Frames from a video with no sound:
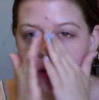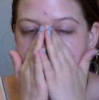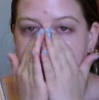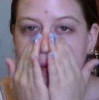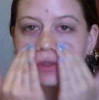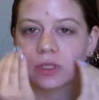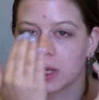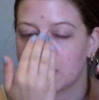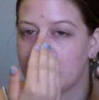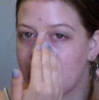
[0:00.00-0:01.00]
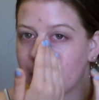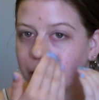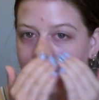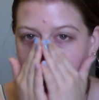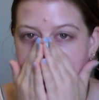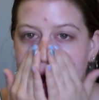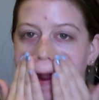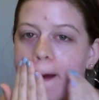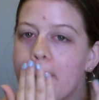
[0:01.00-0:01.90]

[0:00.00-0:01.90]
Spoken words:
So I'm just gonna do that.